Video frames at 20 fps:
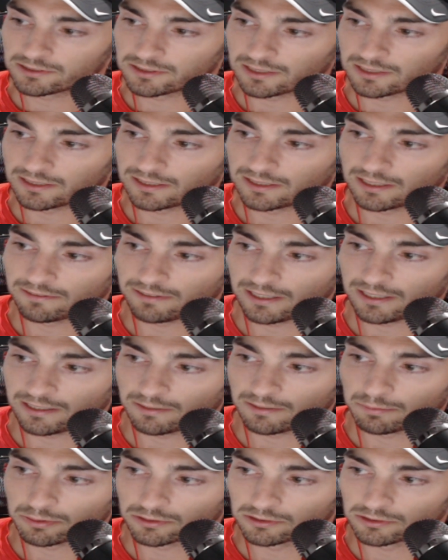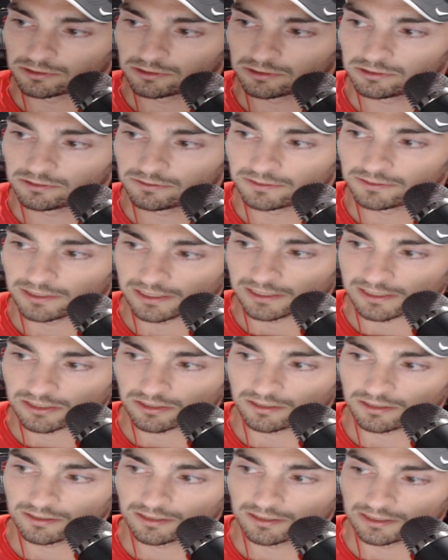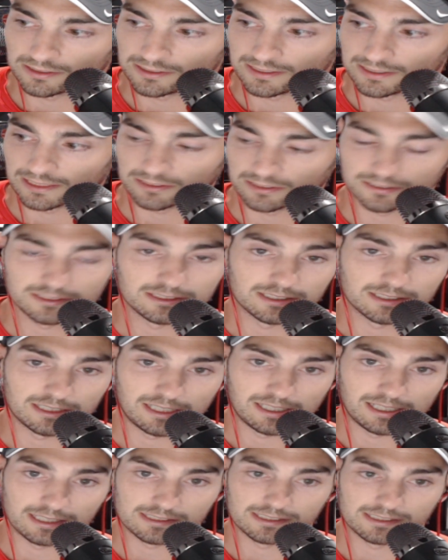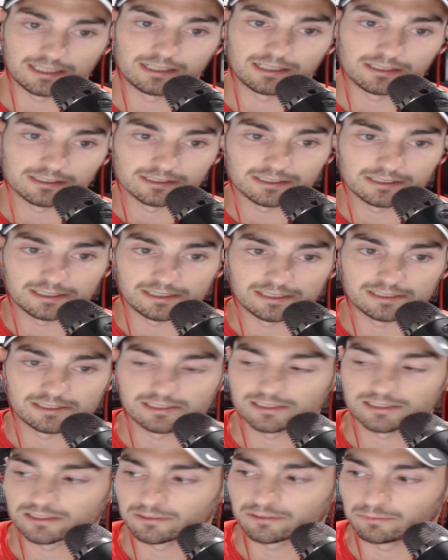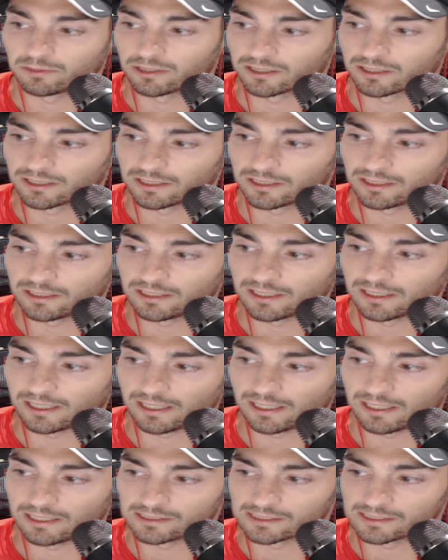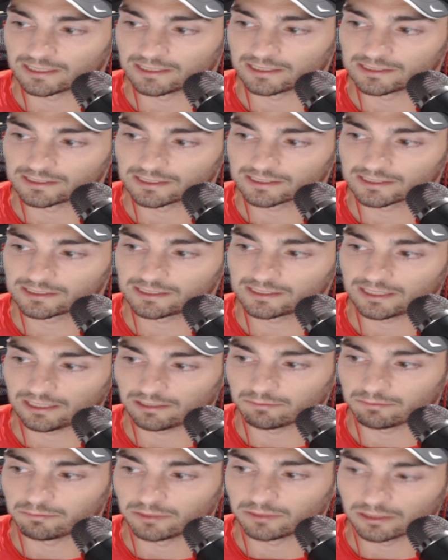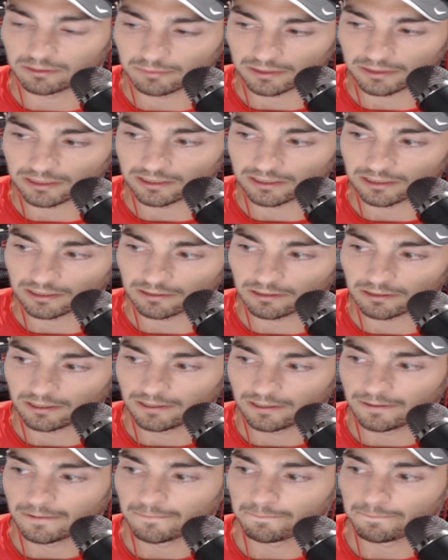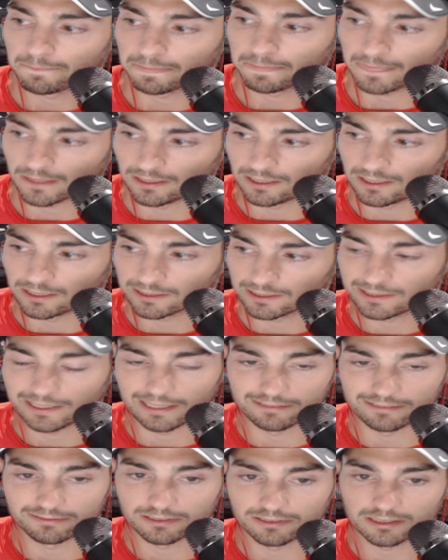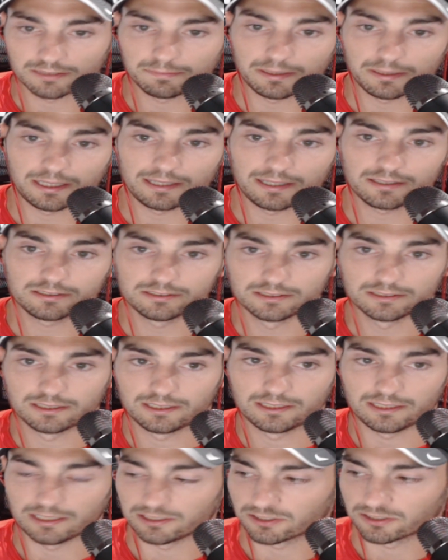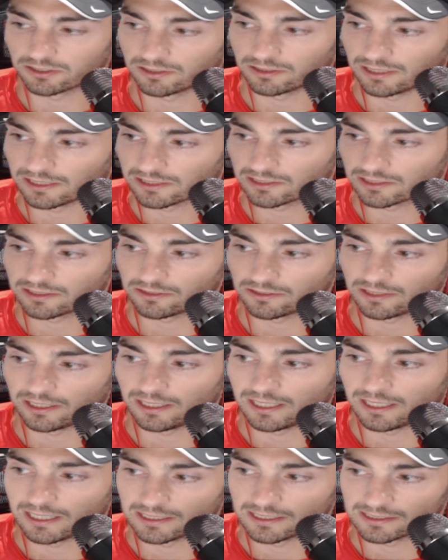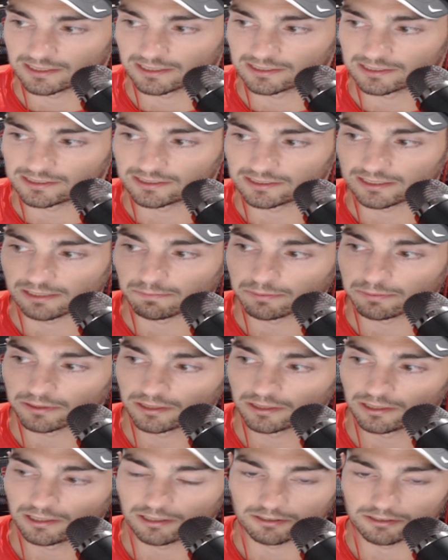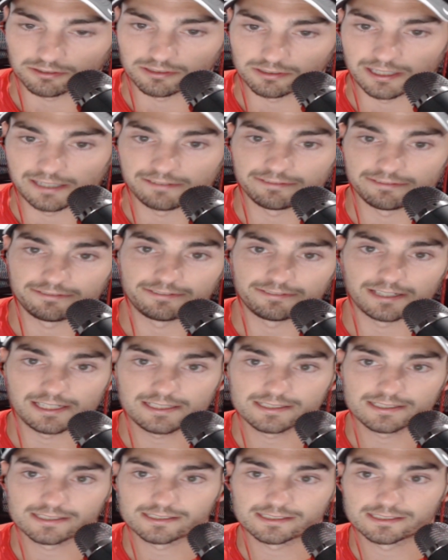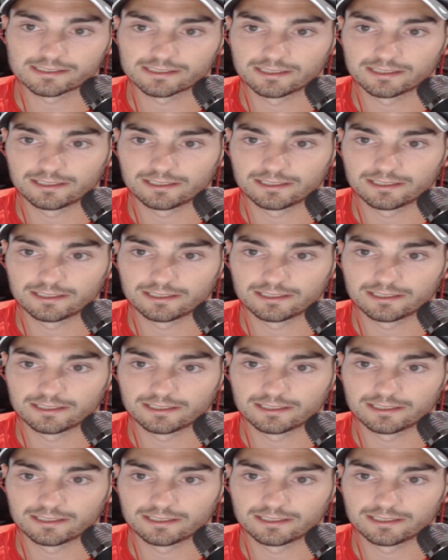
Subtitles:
that they've had approved. It's called the Delta XL. It's marketed as a 16 millimeter Kevlar paddle, and so that's why it has this deep red face.